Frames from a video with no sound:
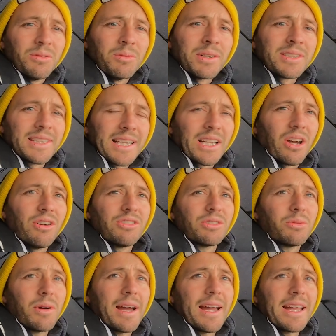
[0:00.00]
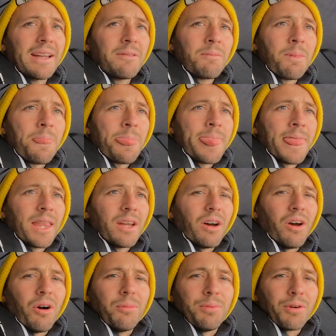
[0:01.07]
Once that goes away,
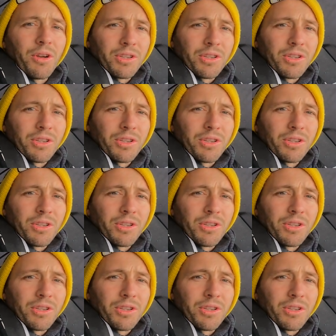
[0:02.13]
I'll put